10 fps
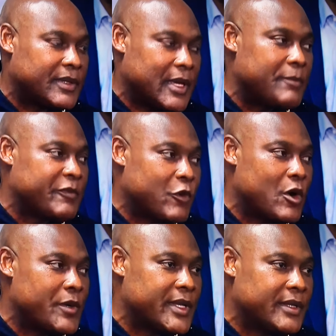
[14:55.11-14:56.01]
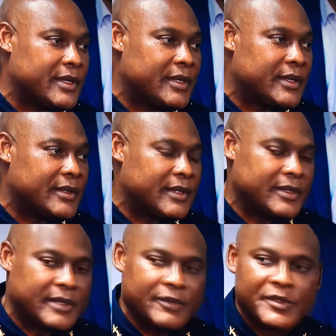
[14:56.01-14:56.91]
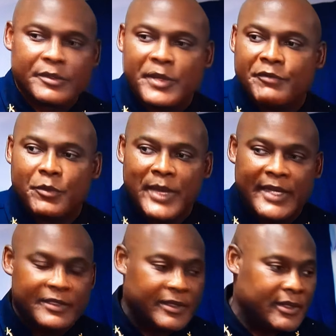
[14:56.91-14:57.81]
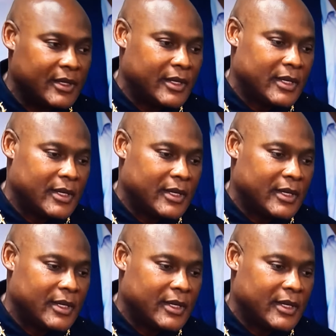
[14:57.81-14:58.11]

come forward and give us some information.